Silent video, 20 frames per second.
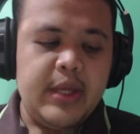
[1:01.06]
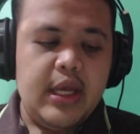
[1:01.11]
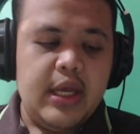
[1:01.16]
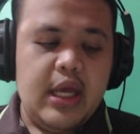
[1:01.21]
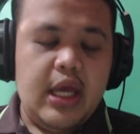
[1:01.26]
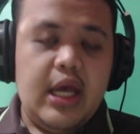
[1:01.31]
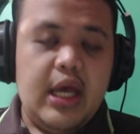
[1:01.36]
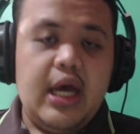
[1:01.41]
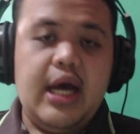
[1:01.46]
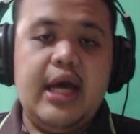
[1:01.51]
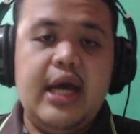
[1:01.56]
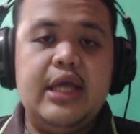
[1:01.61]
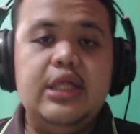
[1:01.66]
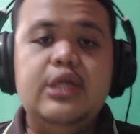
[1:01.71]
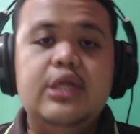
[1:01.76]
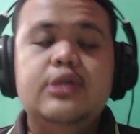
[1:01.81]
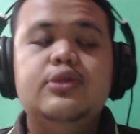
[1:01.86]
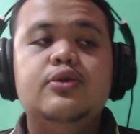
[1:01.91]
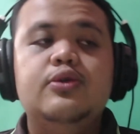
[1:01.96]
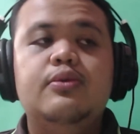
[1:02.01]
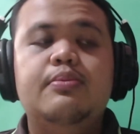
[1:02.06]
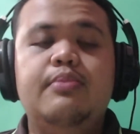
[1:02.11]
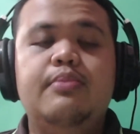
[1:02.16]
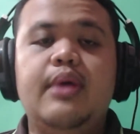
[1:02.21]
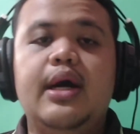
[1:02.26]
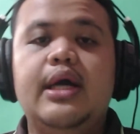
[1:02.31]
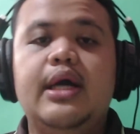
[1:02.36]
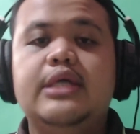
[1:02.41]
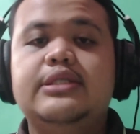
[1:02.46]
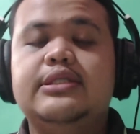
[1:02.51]
I need to
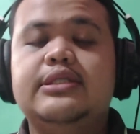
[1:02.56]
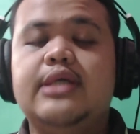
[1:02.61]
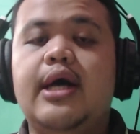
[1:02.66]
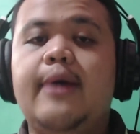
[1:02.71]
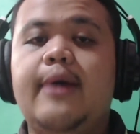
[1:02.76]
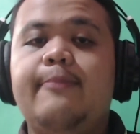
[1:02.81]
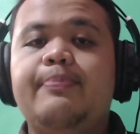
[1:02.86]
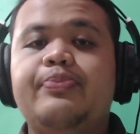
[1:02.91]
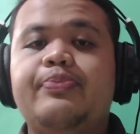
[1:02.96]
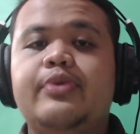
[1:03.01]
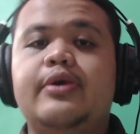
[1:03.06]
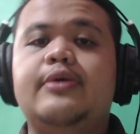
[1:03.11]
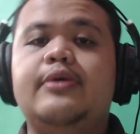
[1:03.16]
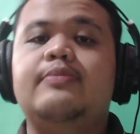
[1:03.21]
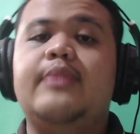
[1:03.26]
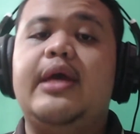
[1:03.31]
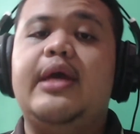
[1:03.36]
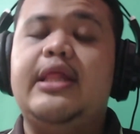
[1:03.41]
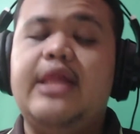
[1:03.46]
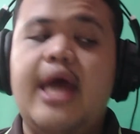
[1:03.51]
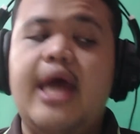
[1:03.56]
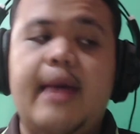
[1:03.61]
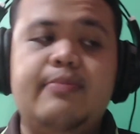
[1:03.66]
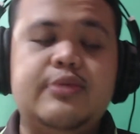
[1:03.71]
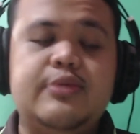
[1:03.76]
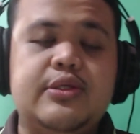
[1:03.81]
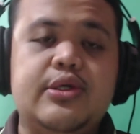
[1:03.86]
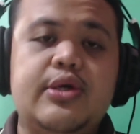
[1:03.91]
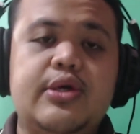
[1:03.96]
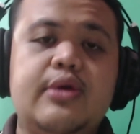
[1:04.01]
buy some
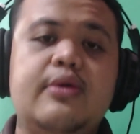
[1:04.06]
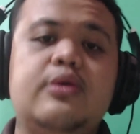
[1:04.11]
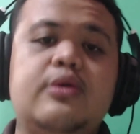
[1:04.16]
adapter